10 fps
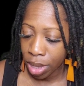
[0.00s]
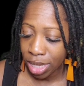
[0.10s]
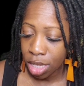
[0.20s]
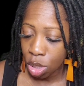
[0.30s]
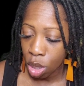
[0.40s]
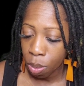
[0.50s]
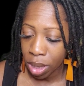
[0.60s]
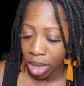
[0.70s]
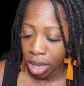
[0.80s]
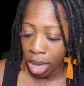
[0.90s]
this is going to
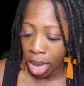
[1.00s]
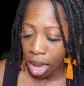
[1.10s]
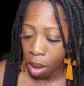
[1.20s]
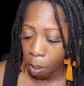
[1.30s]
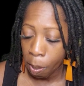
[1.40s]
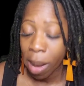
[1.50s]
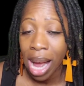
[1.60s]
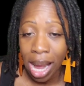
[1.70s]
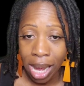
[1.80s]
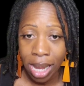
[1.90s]
be
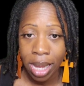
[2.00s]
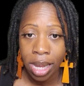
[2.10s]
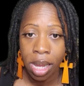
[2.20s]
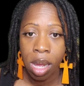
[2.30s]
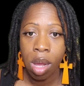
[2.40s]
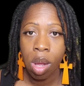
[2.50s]
my